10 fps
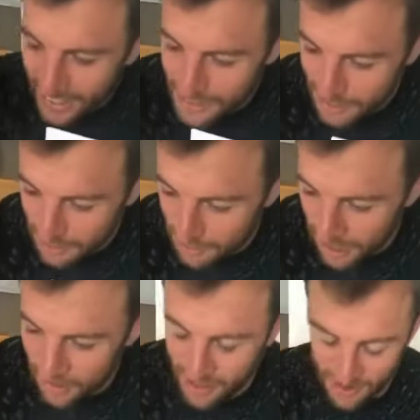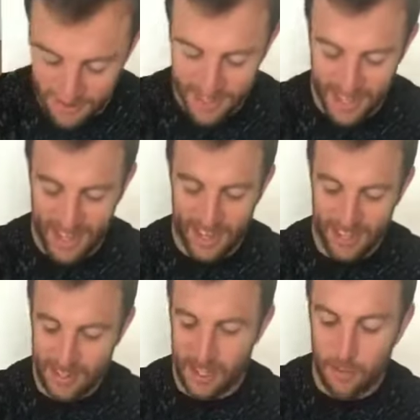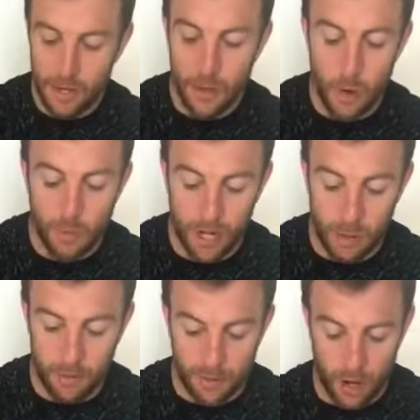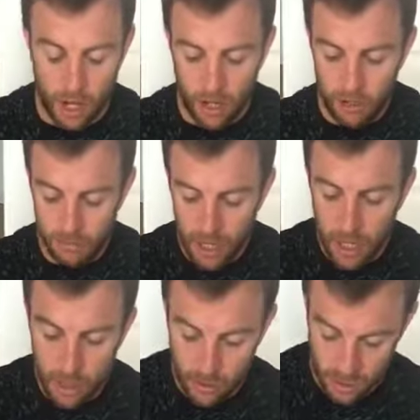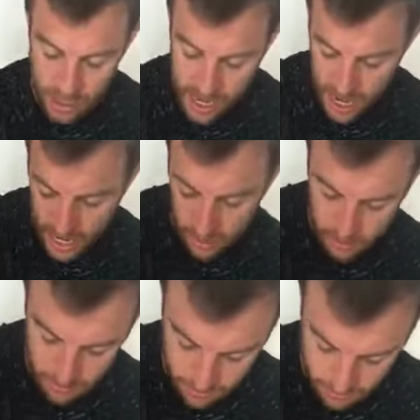So you'll put that down there. So then when you open it up and you're at home, you can now,